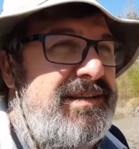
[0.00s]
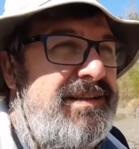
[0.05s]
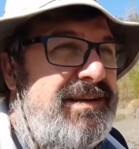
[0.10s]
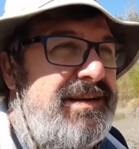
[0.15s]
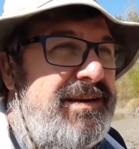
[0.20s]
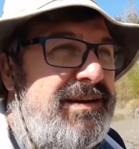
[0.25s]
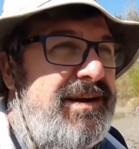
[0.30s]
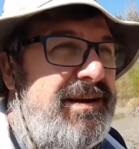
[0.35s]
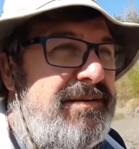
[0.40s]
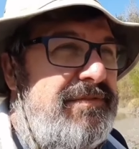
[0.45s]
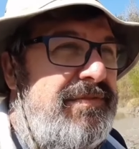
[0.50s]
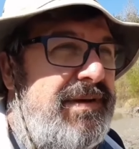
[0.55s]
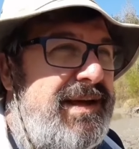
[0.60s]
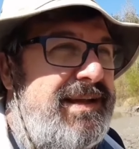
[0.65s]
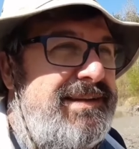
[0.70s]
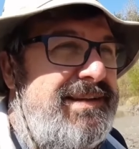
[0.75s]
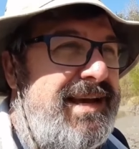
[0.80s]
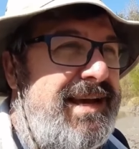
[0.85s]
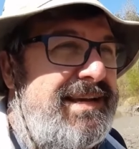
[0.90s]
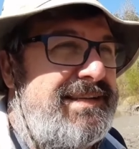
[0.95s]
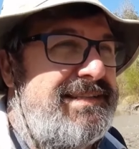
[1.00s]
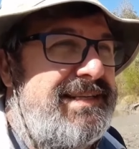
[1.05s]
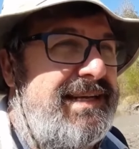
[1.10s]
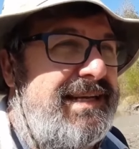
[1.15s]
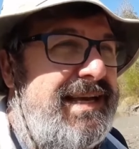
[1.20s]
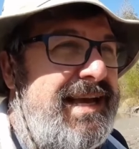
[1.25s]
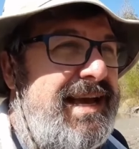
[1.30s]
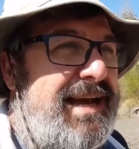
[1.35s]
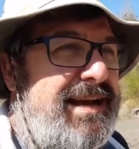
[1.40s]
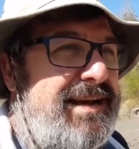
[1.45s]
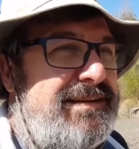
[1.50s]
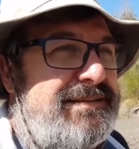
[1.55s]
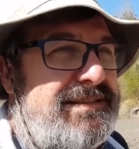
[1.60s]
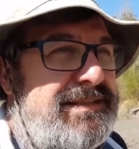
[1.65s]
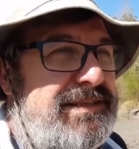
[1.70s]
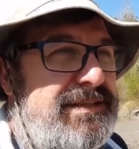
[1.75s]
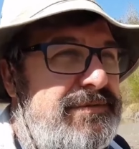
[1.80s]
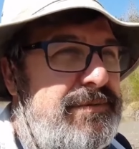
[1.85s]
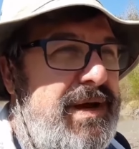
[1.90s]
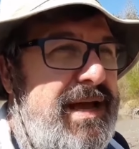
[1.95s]
They are fantastic gals.
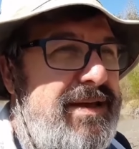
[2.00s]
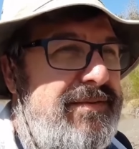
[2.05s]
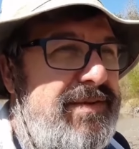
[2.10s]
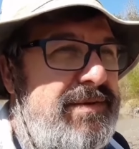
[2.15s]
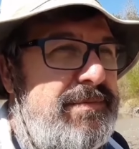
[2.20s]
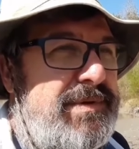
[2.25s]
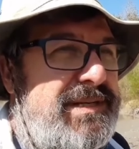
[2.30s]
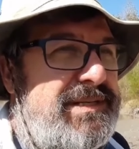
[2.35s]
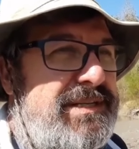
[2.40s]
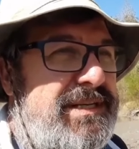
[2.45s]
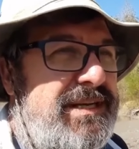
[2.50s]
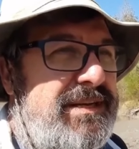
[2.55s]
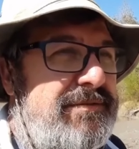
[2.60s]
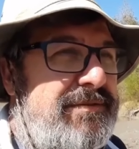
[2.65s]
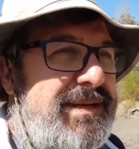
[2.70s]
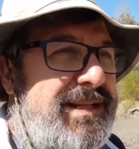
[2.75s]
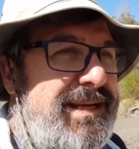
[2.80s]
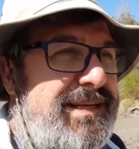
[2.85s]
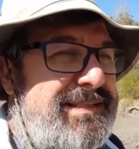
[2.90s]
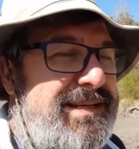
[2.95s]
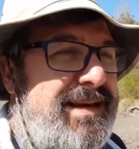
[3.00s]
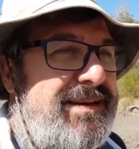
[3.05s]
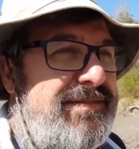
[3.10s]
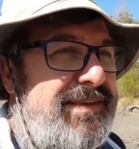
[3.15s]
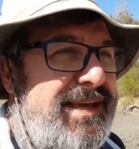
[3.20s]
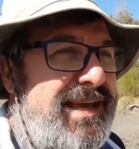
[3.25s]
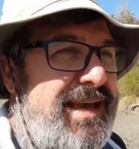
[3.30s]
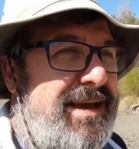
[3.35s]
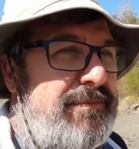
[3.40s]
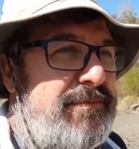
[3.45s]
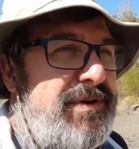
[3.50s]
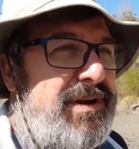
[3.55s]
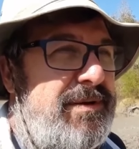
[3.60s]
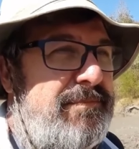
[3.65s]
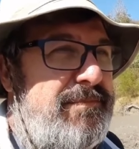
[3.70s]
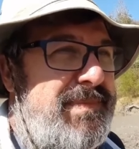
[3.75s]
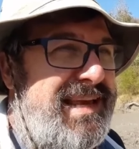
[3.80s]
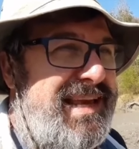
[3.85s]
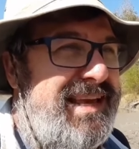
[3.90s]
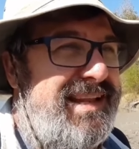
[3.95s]
She's waving, but she didn't realize I have the camera
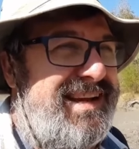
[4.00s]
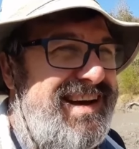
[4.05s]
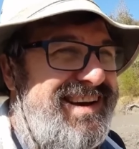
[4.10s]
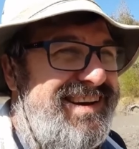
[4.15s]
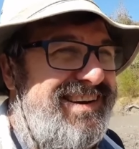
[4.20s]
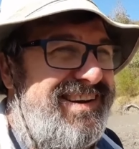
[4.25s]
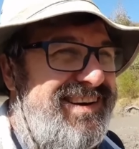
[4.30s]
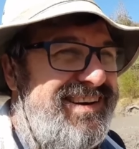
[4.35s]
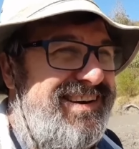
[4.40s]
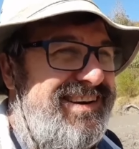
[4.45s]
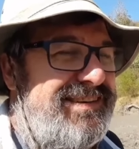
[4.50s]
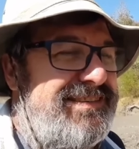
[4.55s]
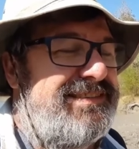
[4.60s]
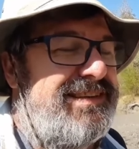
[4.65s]
on me, not her.